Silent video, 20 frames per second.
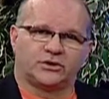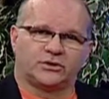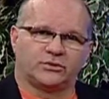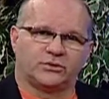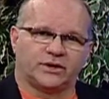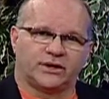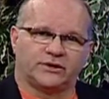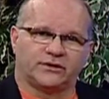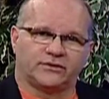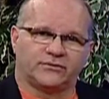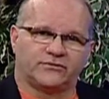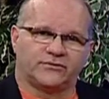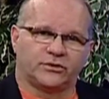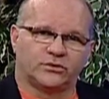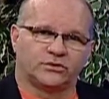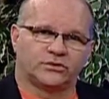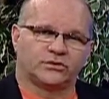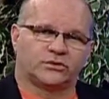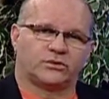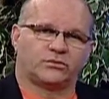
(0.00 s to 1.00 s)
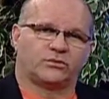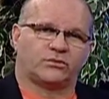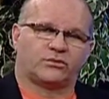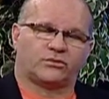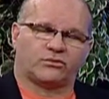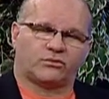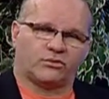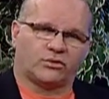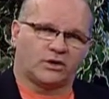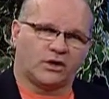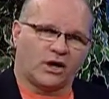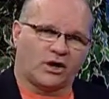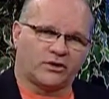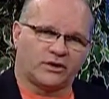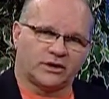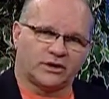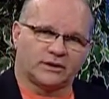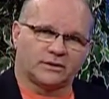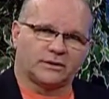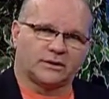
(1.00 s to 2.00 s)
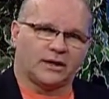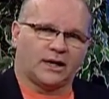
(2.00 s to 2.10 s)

you in the future regarding